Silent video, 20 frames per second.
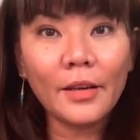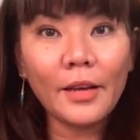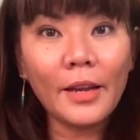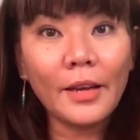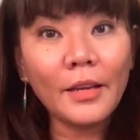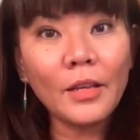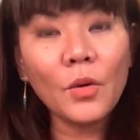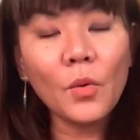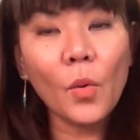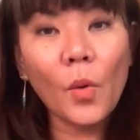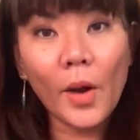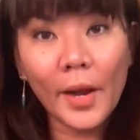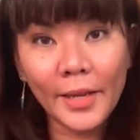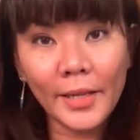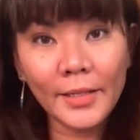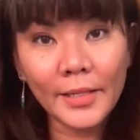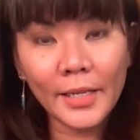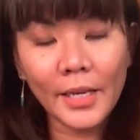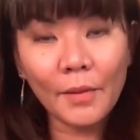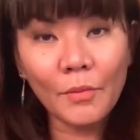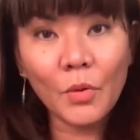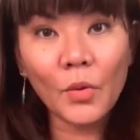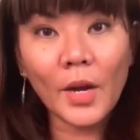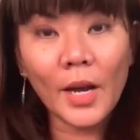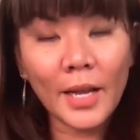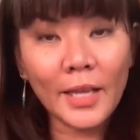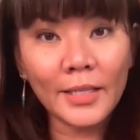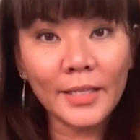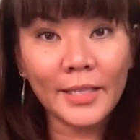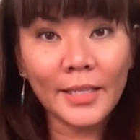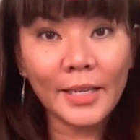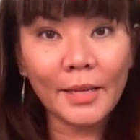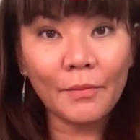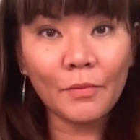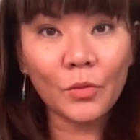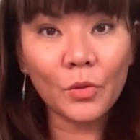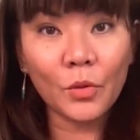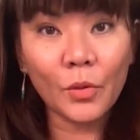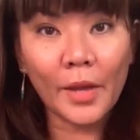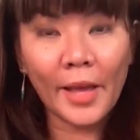any quiet time you ask
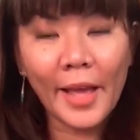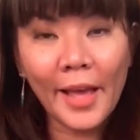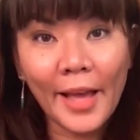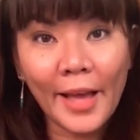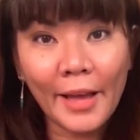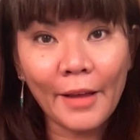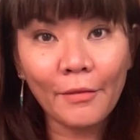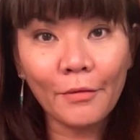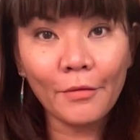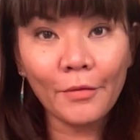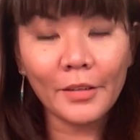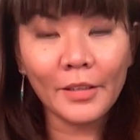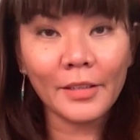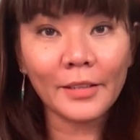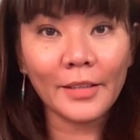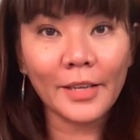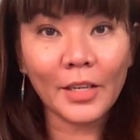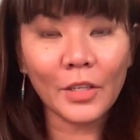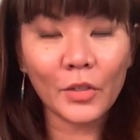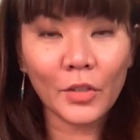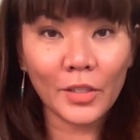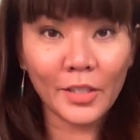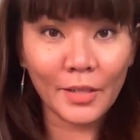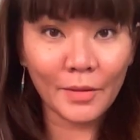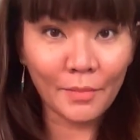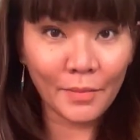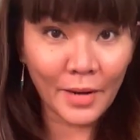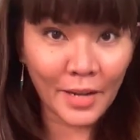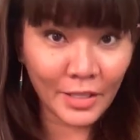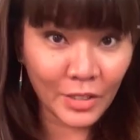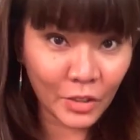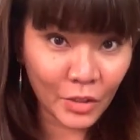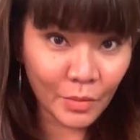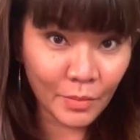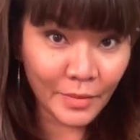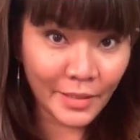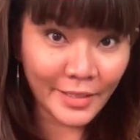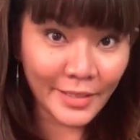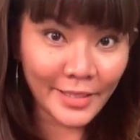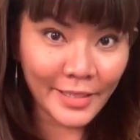them to have is actually a
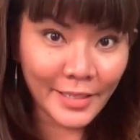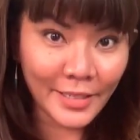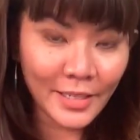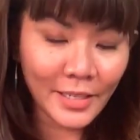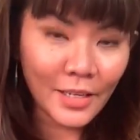punishment.